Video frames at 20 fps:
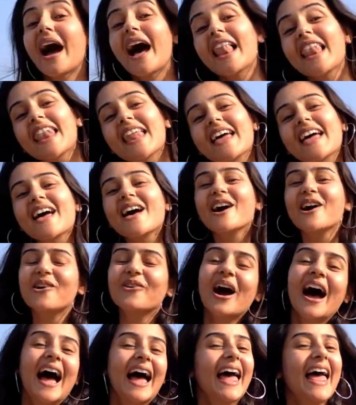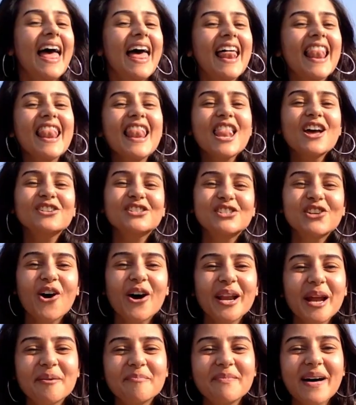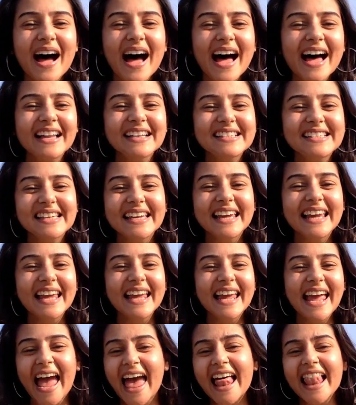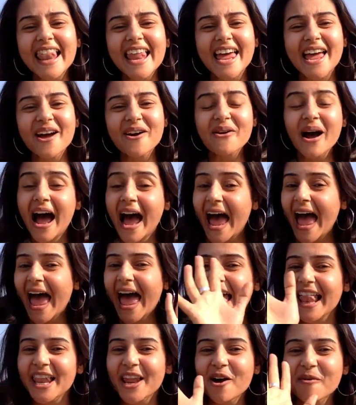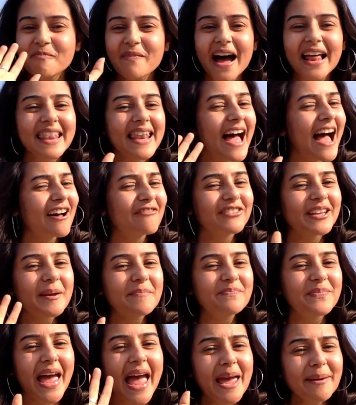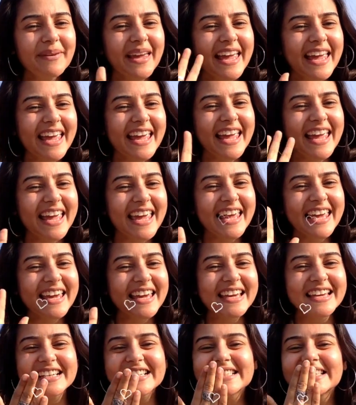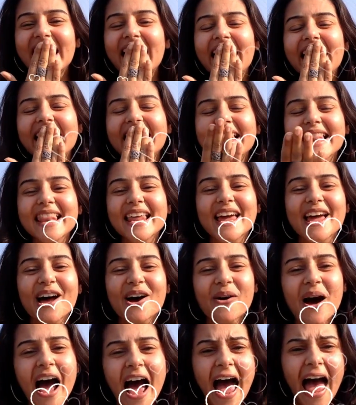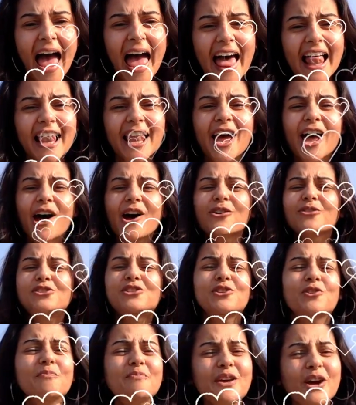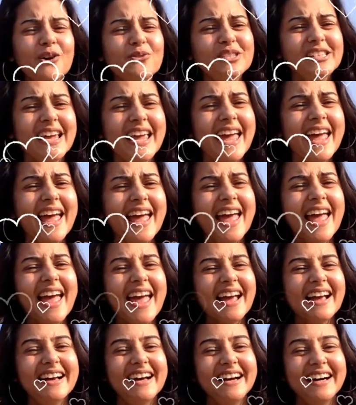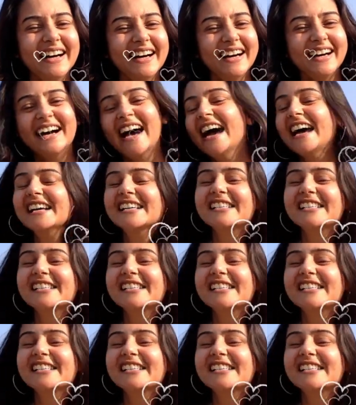hello, hello, Sonam Aunty. Hello, hello, my lovely babies. Hello, hello to music.